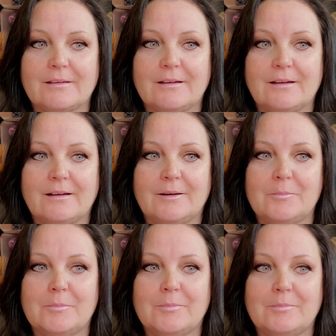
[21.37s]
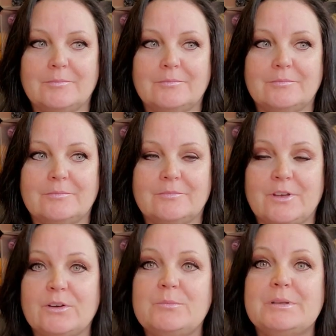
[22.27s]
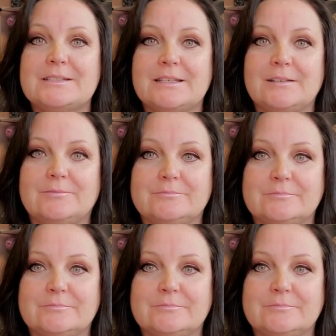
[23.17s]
um, very busy,